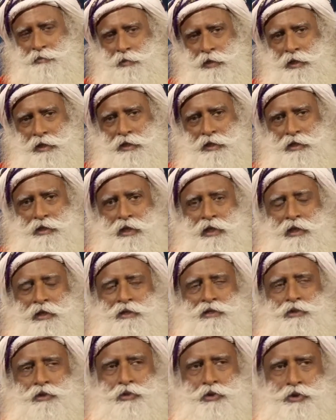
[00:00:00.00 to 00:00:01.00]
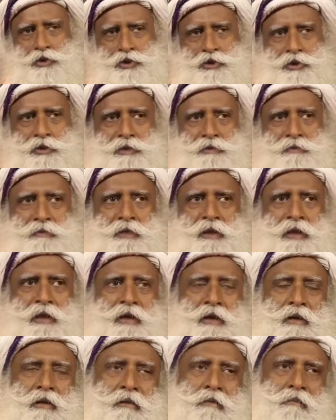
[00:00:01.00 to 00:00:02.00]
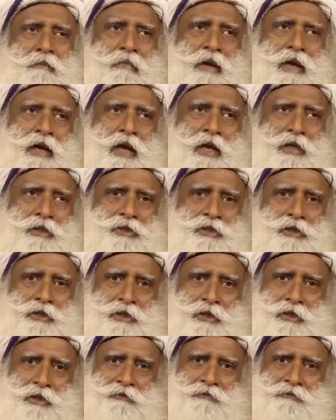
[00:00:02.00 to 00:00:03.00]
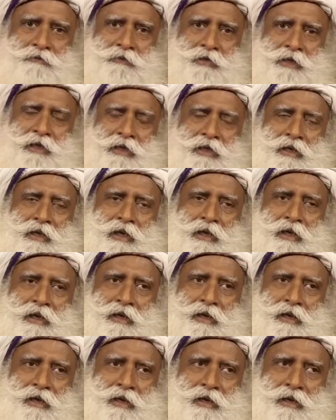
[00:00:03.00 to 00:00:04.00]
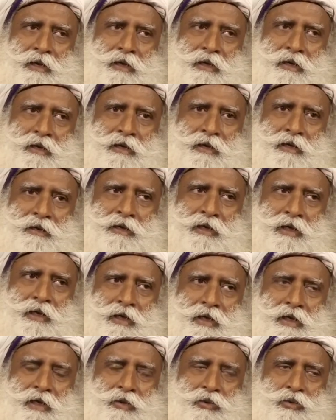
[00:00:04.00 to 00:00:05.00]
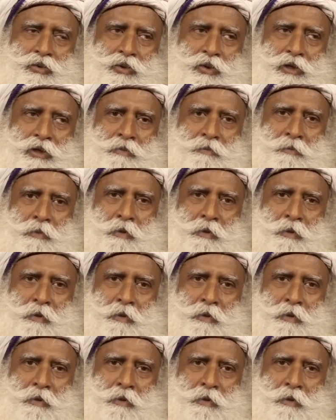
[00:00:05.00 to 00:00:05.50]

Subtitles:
spread it there is a question. But I generally feel the rural